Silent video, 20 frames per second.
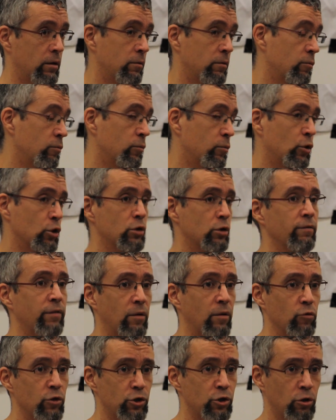Most of
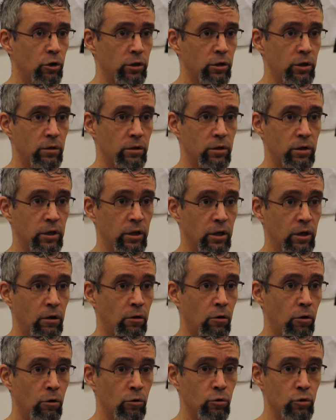them were shot at
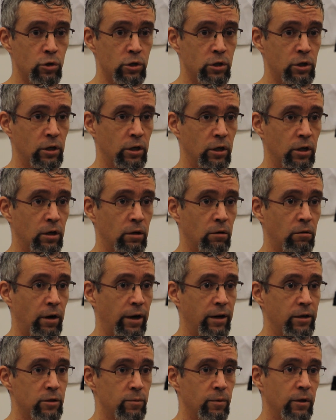close
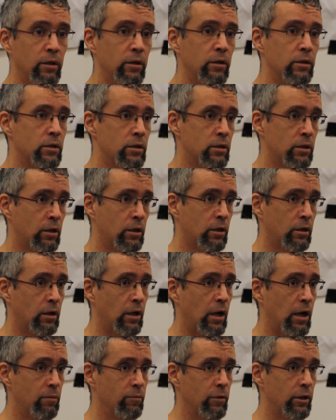range by these
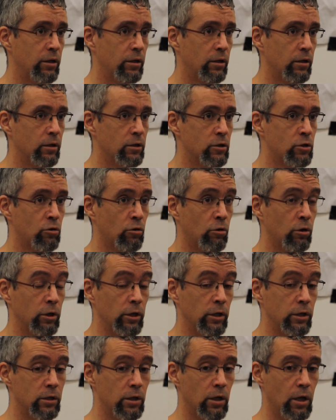army
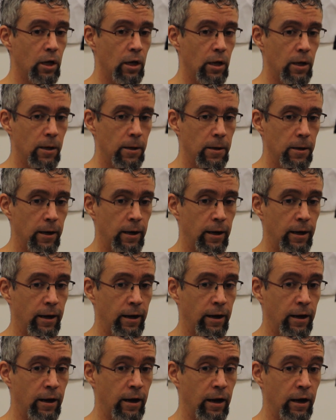soldiers.
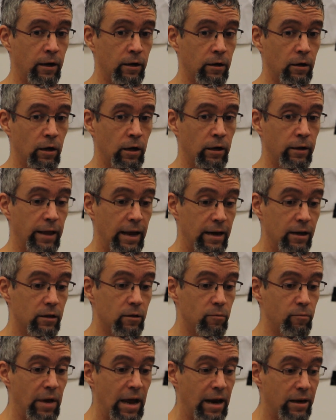And then it
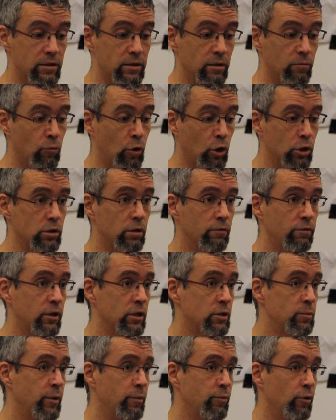emerged that most of
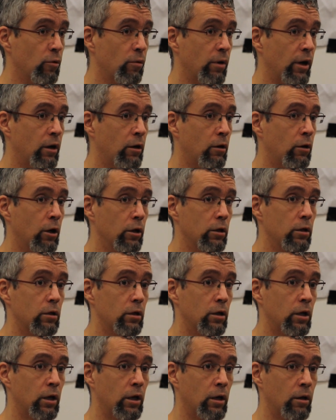these people were not
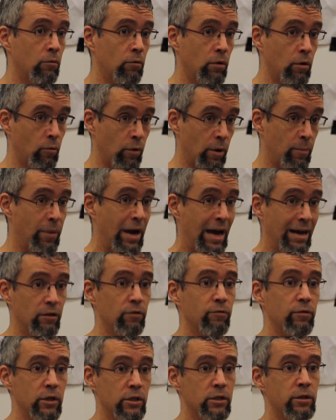were part
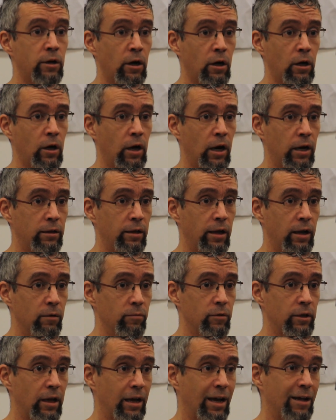of this drug cartel,
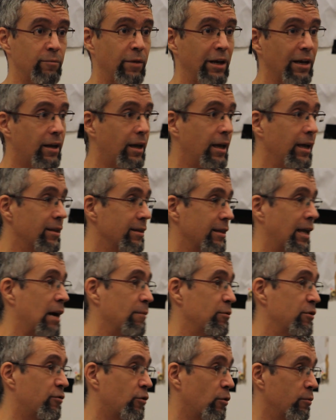but they had been
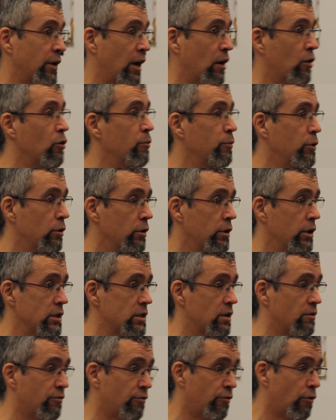kidnapped from their communities
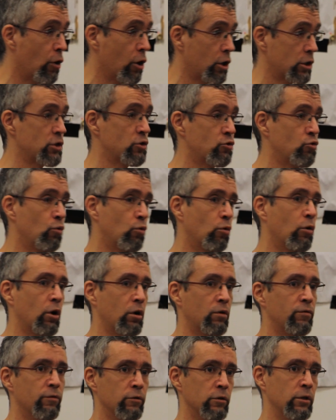and forced to
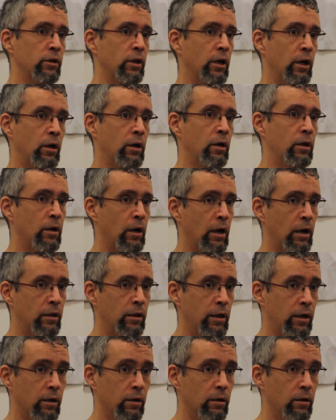work for the drug
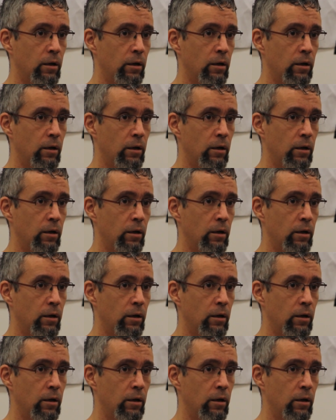cartel,